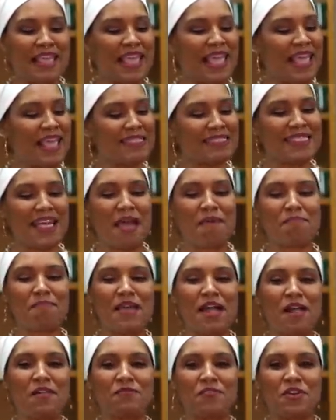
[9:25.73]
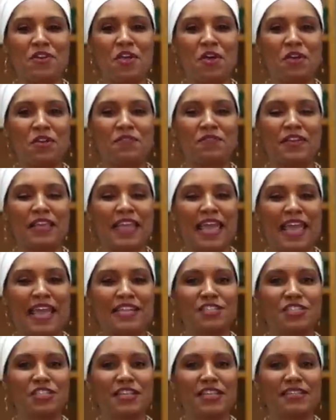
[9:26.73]
hit that bell for
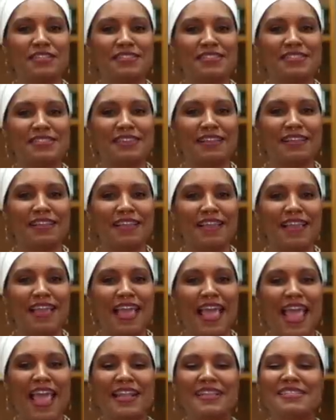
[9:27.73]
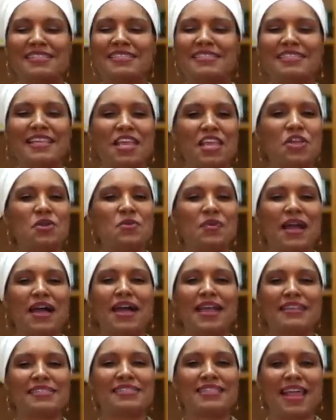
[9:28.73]
notifications, and see you
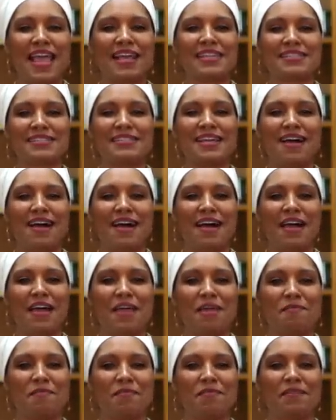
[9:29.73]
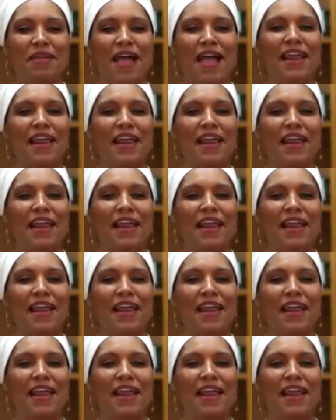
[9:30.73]
guys next time.